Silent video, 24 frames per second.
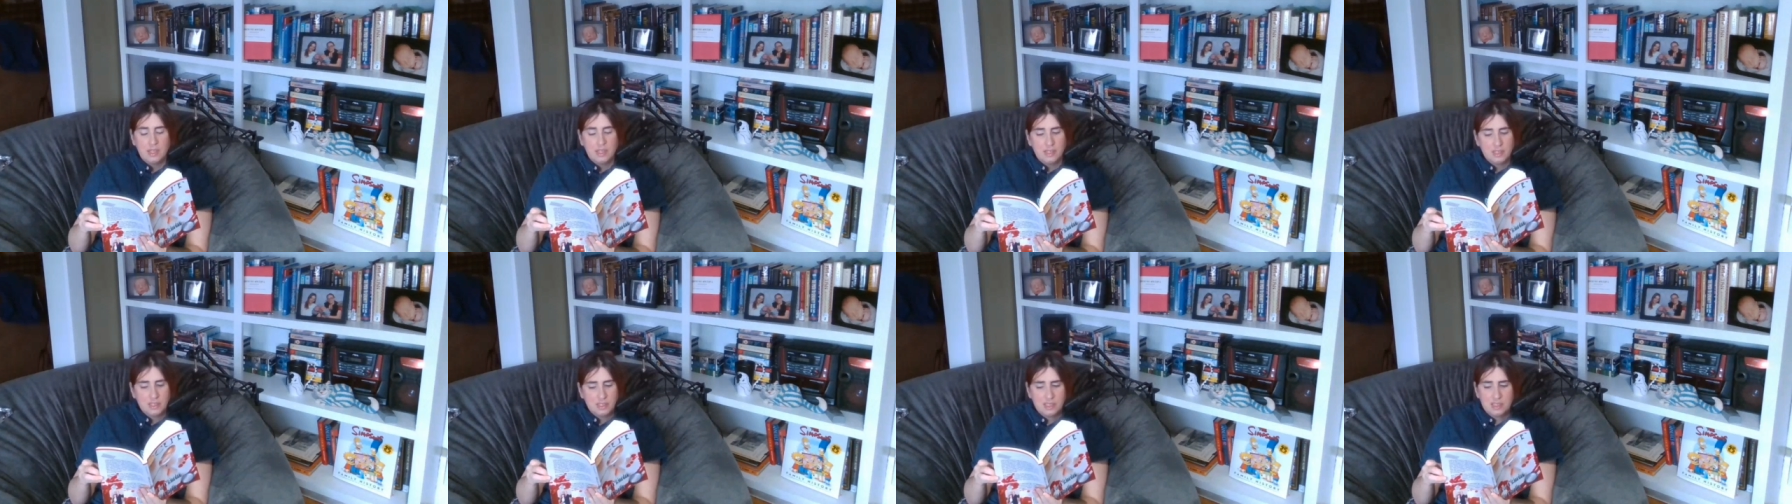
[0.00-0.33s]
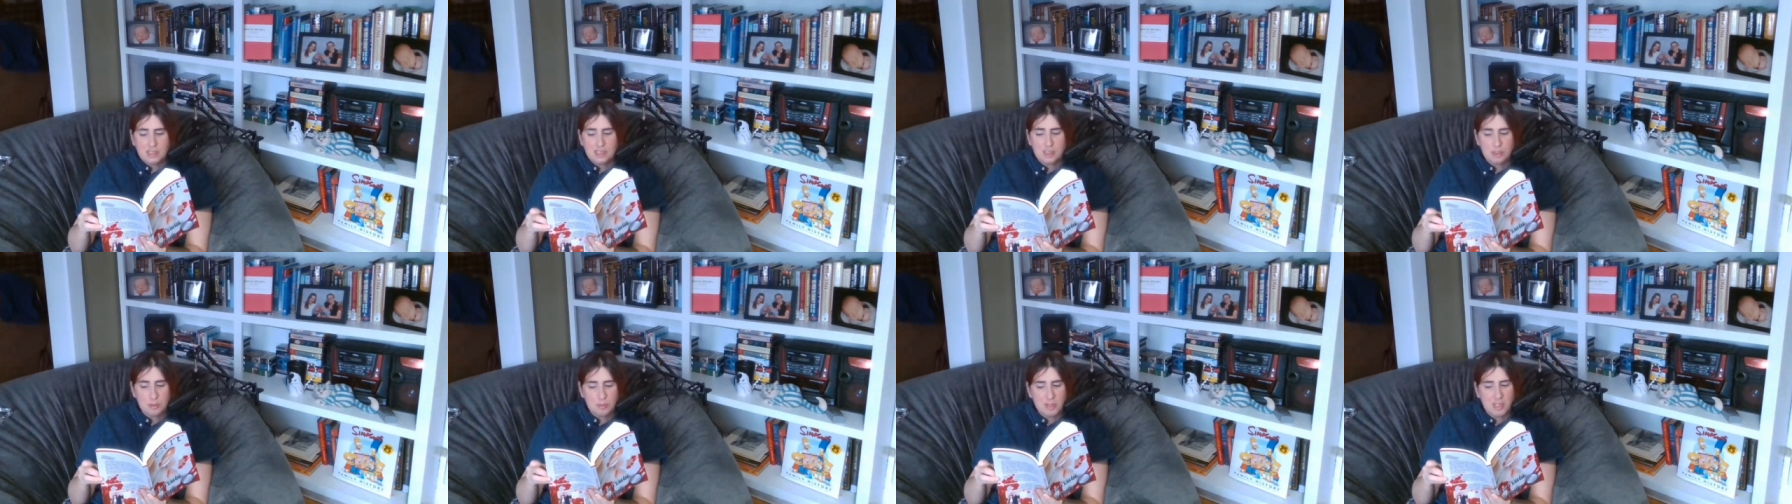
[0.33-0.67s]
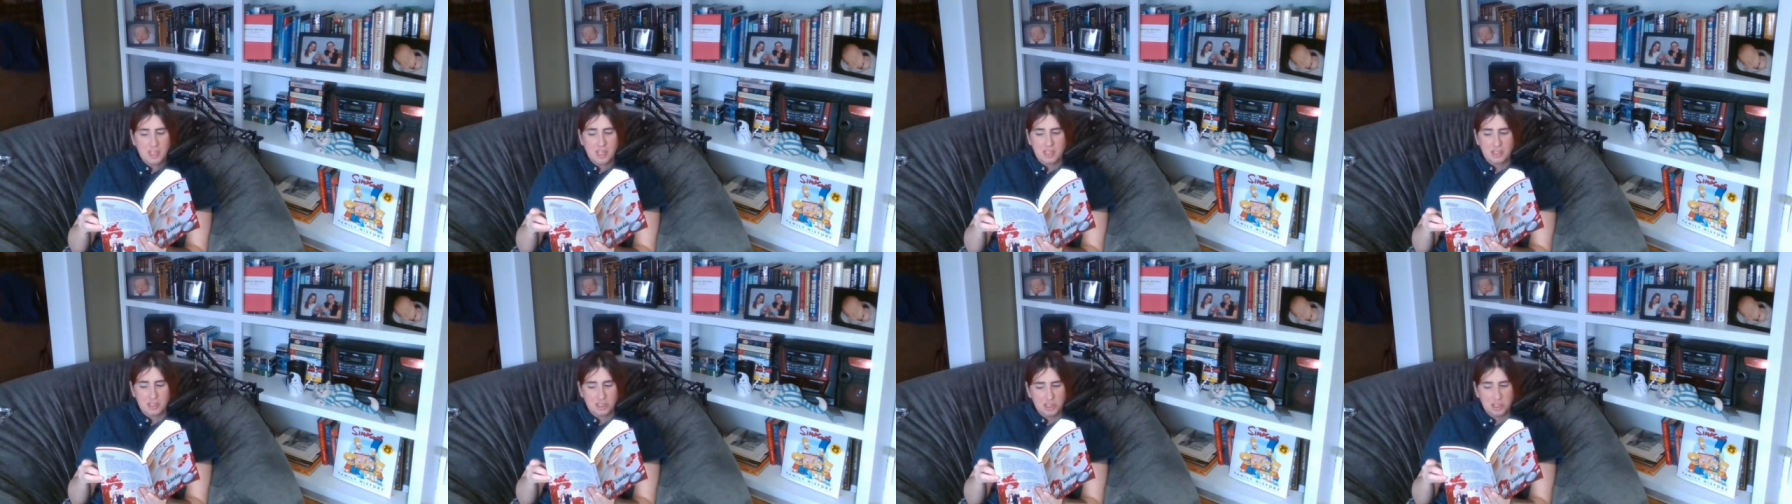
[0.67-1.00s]
Is there
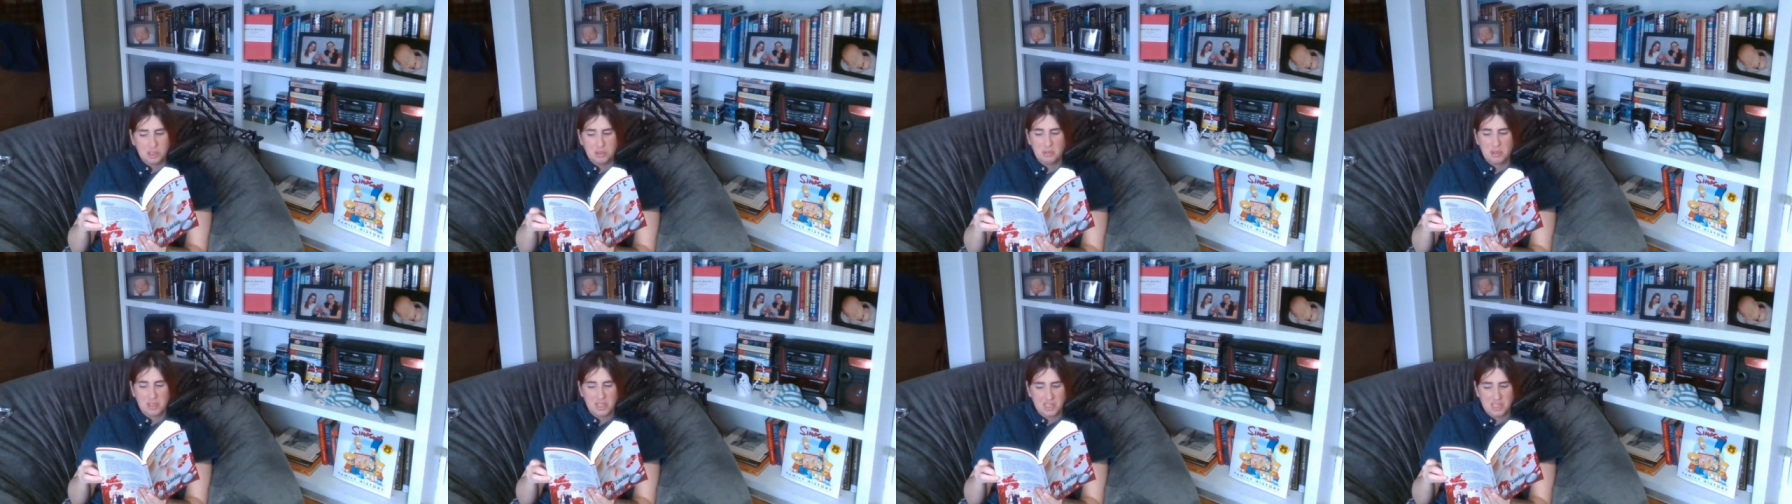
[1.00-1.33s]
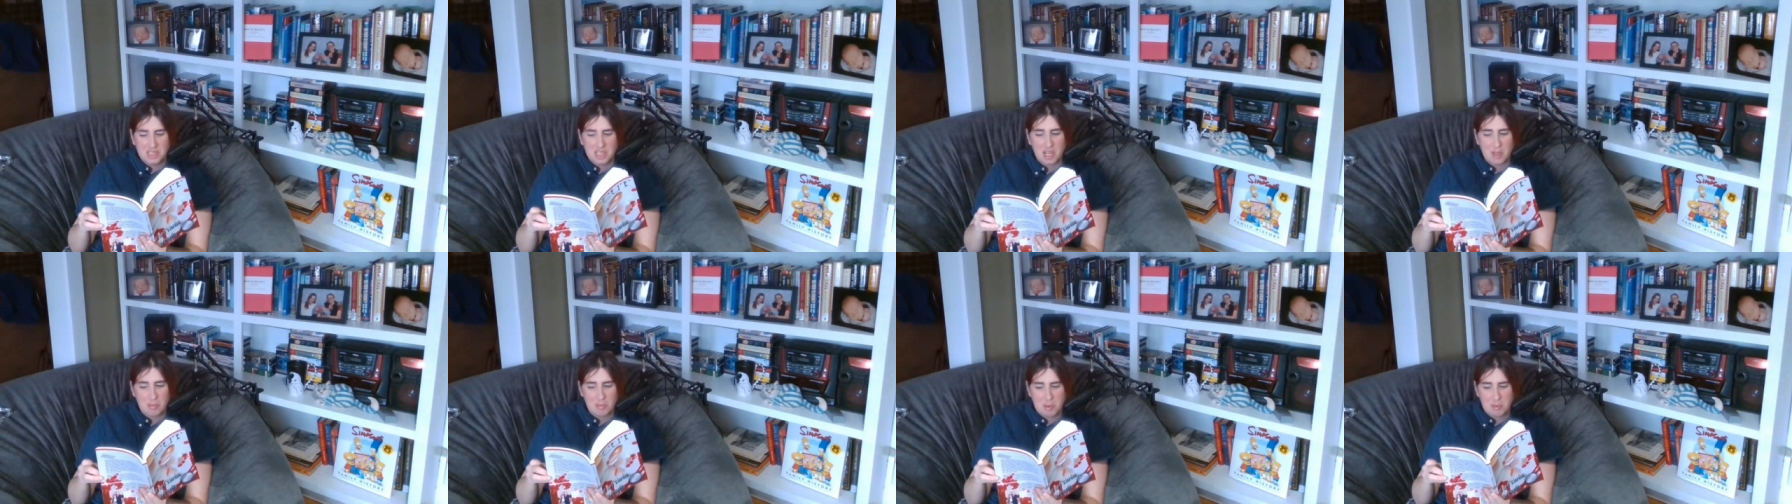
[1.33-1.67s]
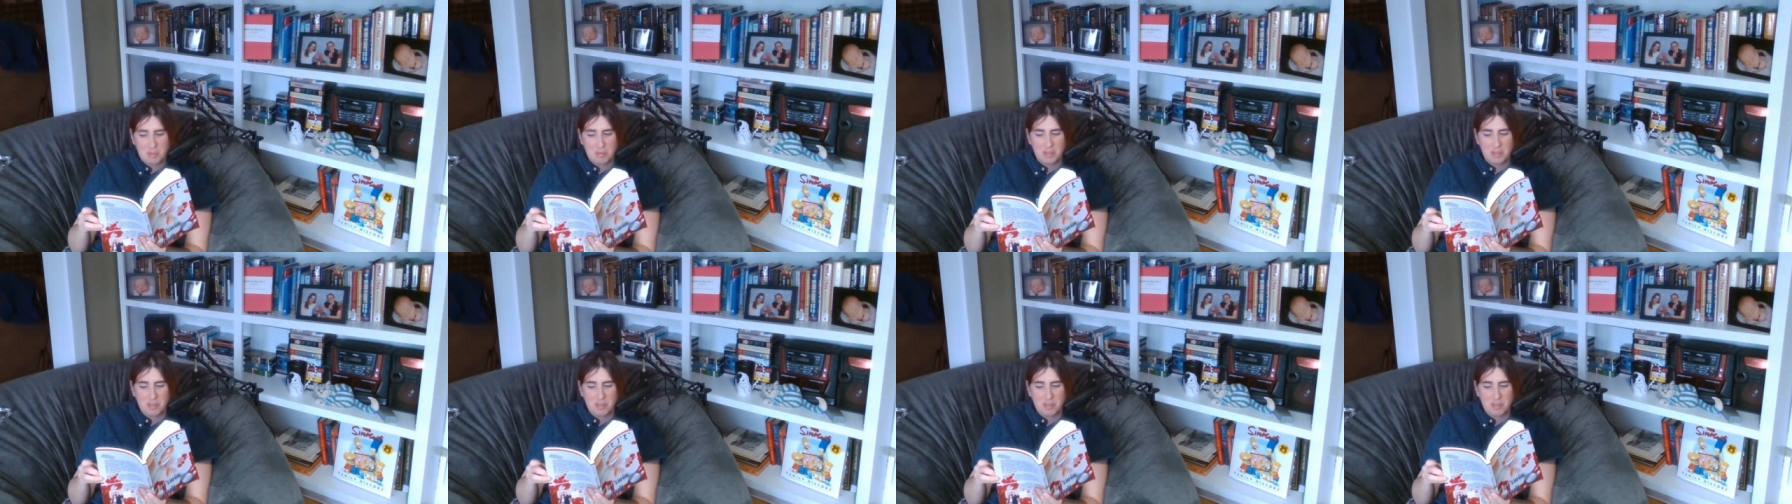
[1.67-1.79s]
something else you want to tell me,